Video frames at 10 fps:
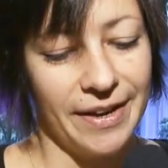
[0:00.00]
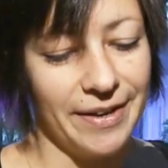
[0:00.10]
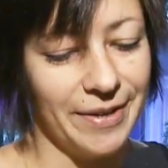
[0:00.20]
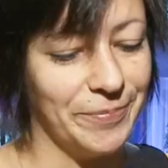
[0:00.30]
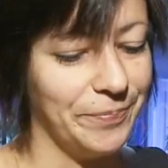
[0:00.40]

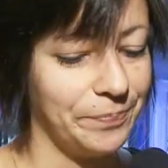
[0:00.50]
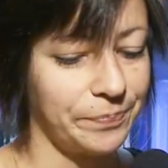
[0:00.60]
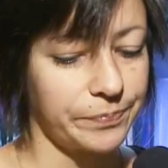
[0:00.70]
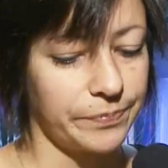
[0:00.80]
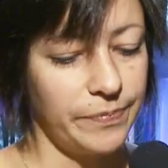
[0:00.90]
Um,
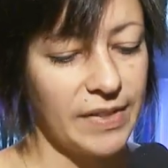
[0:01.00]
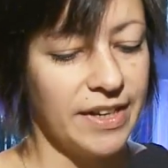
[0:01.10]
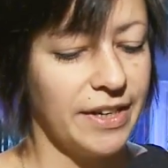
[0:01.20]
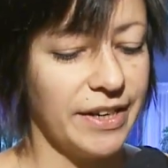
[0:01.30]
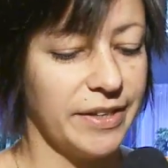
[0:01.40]

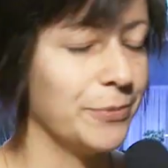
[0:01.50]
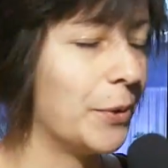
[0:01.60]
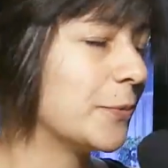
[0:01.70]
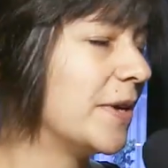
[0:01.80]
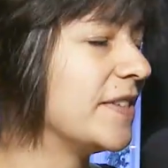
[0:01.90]
in
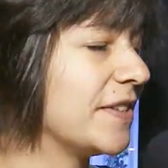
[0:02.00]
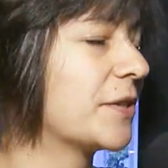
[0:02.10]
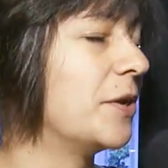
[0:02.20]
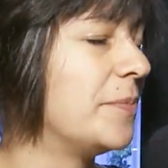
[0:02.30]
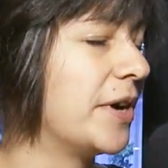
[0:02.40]
what ways is
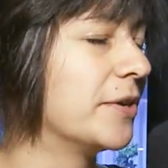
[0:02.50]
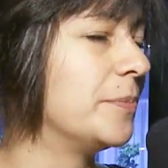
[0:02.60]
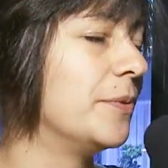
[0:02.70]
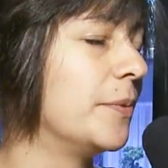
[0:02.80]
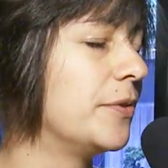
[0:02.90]
it
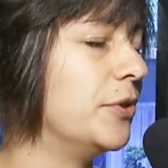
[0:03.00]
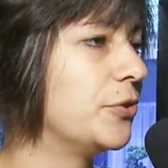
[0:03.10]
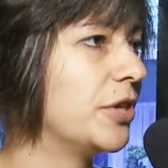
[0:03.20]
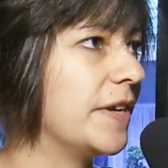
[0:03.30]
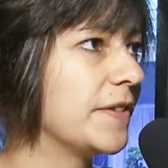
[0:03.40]
comparable with
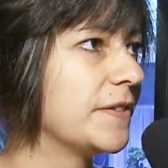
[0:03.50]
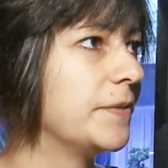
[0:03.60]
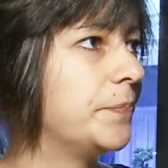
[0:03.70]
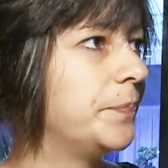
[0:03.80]
Node.js?